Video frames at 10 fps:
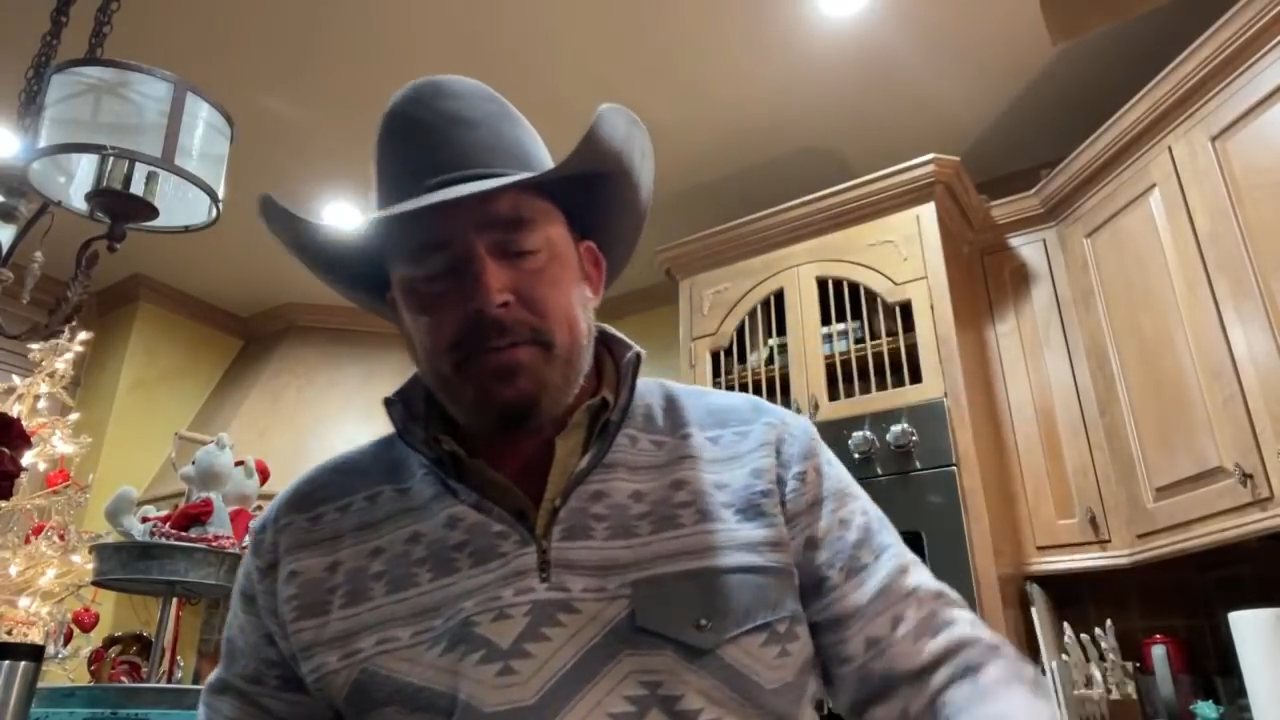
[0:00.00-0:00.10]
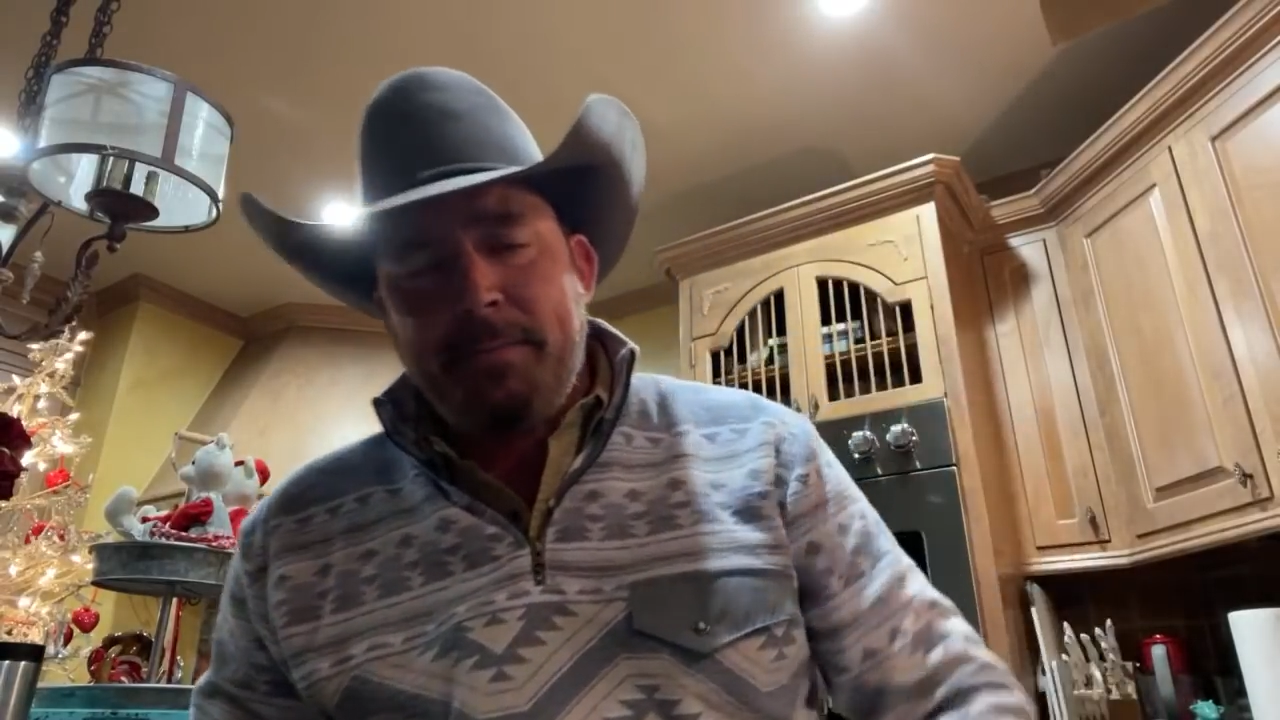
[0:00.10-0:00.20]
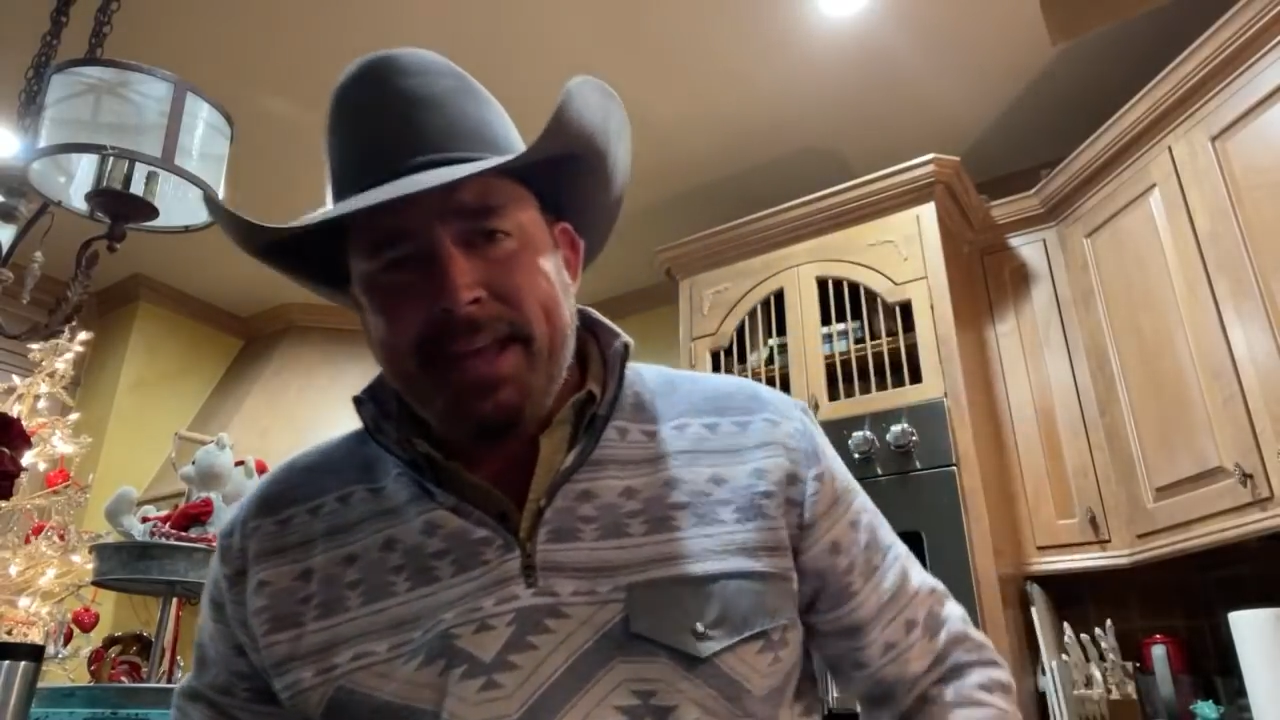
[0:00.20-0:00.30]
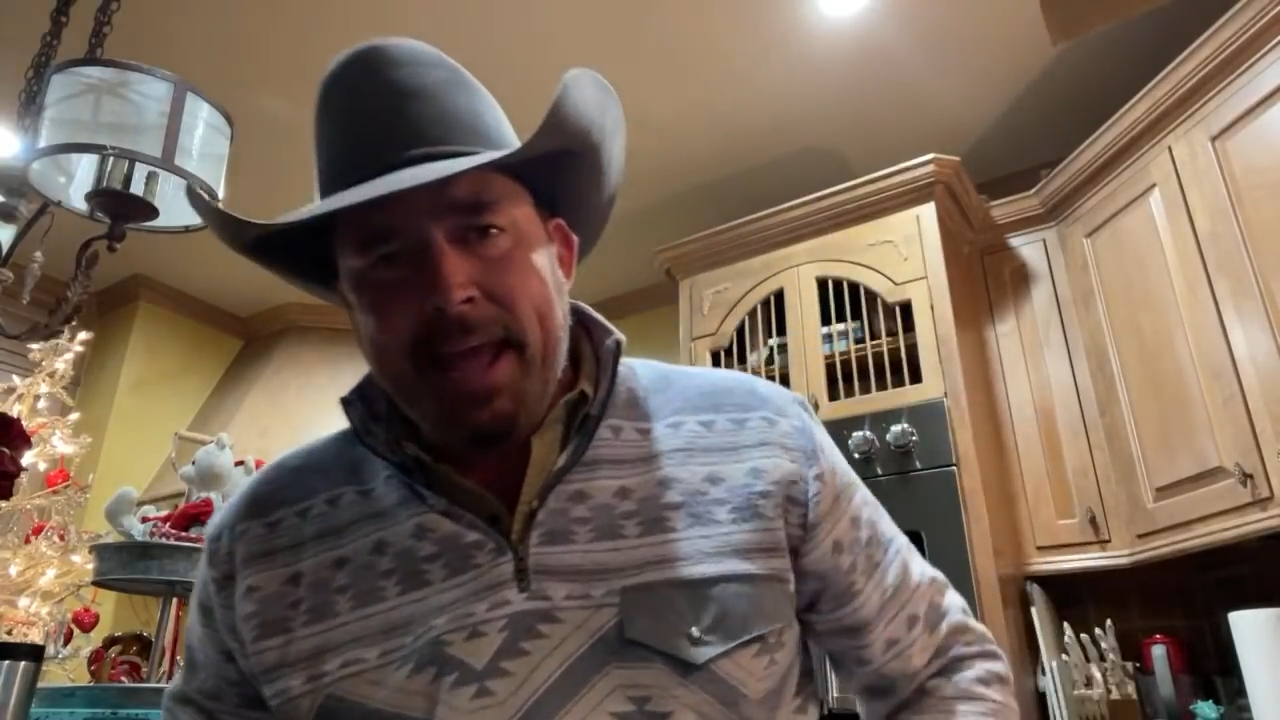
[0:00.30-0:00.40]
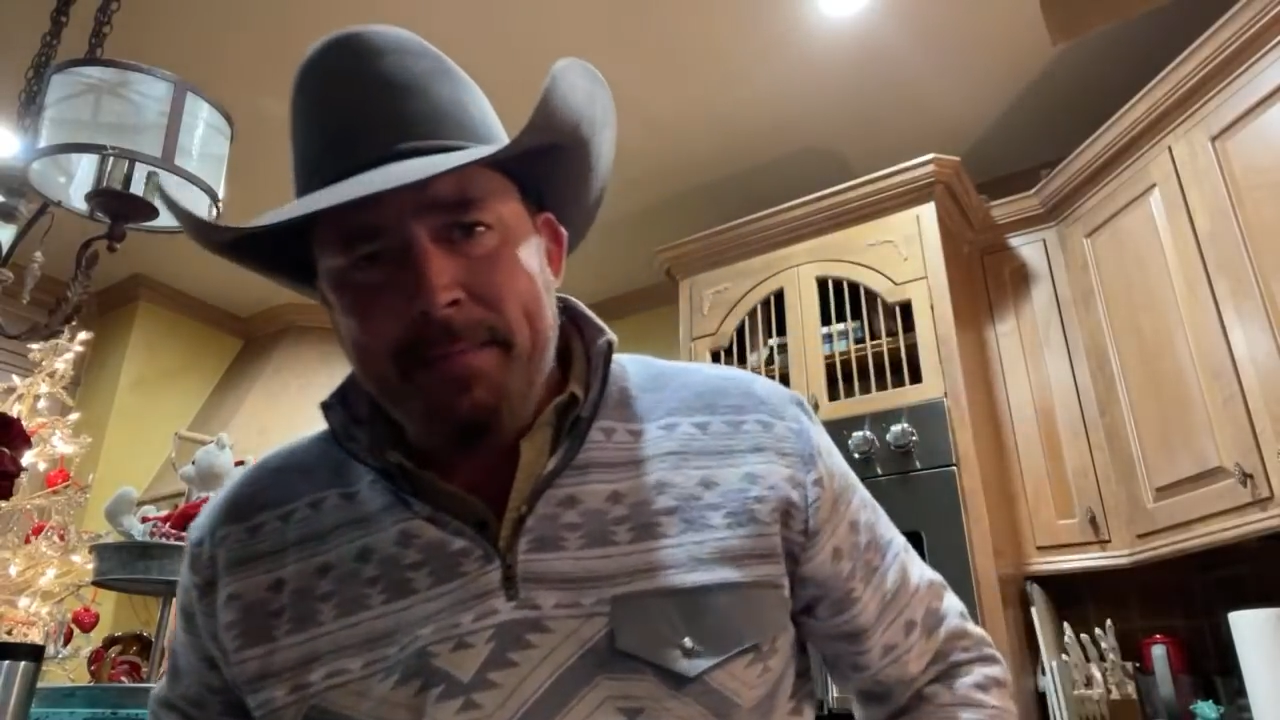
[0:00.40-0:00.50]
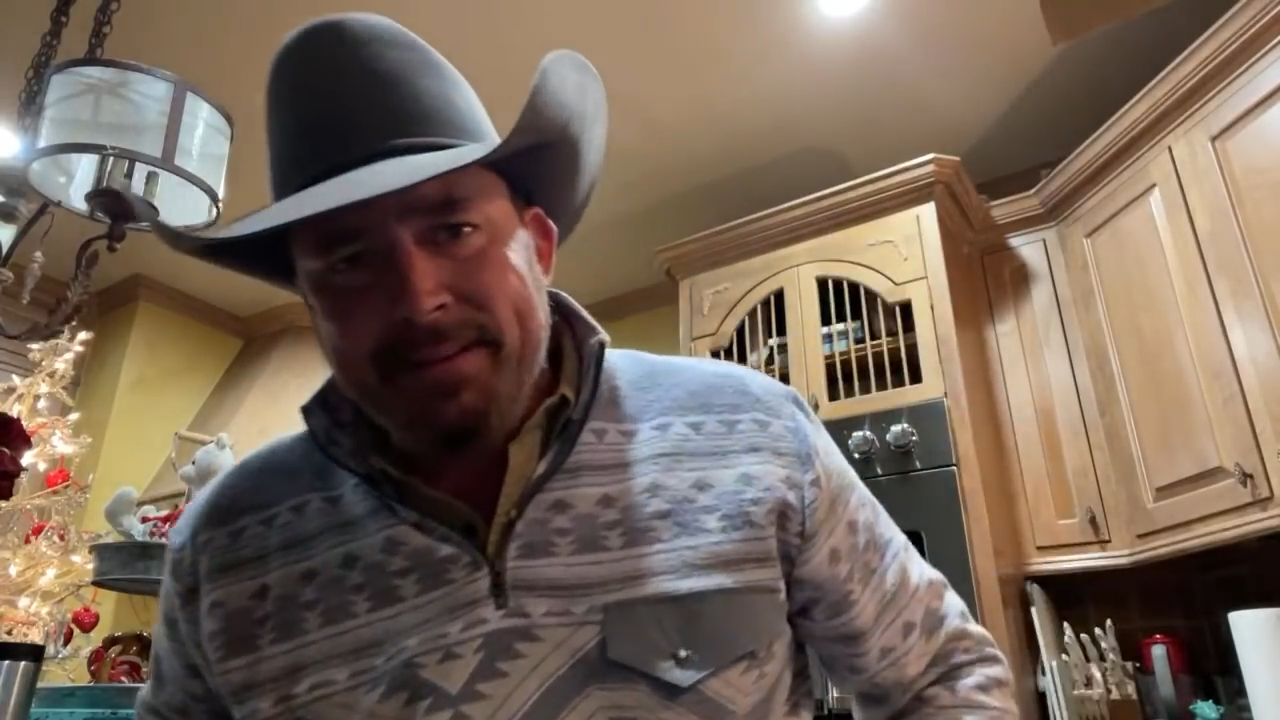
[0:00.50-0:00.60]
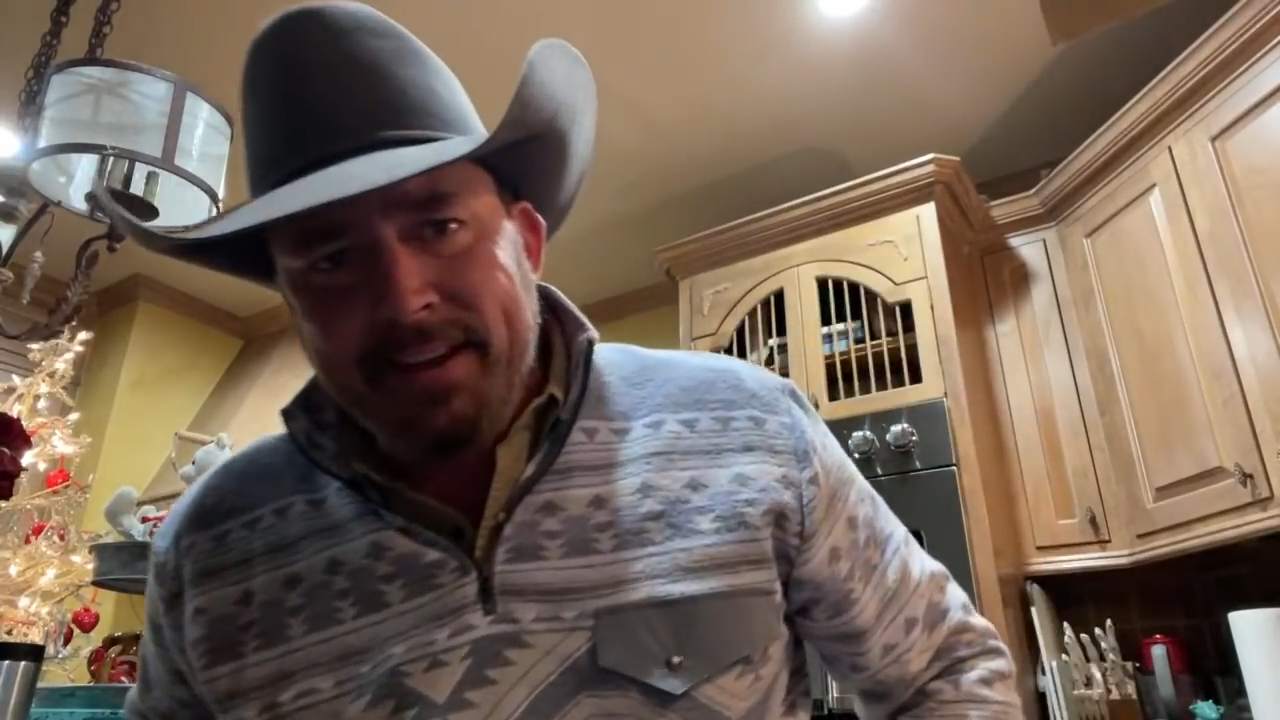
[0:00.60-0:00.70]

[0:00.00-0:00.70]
I was in McCamey,